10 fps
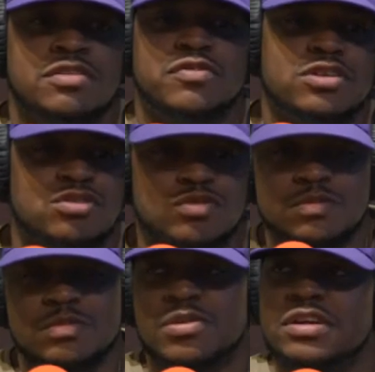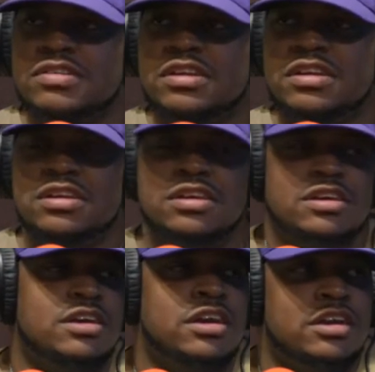First woman president,
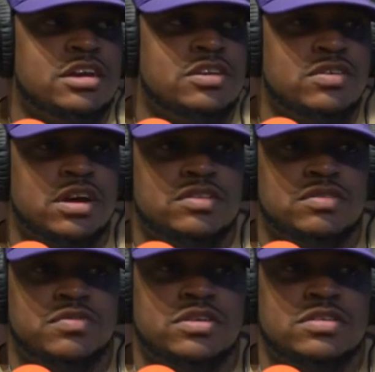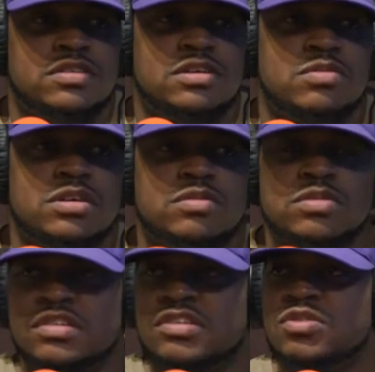and then you got your first. What
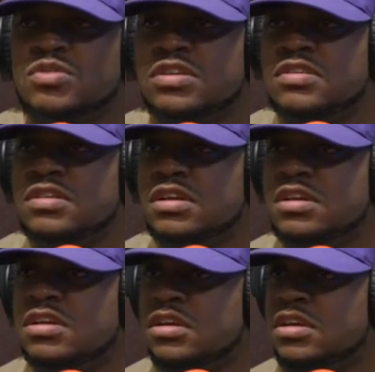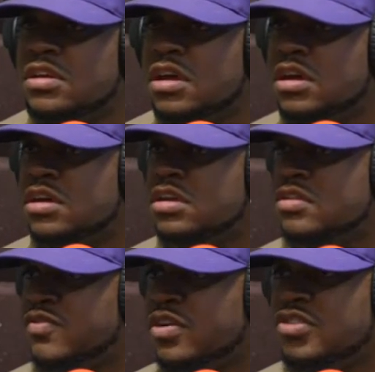was he, Jewish?
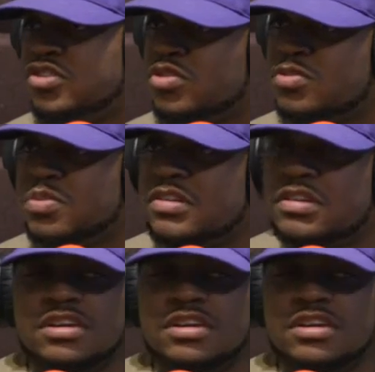First Jewish president.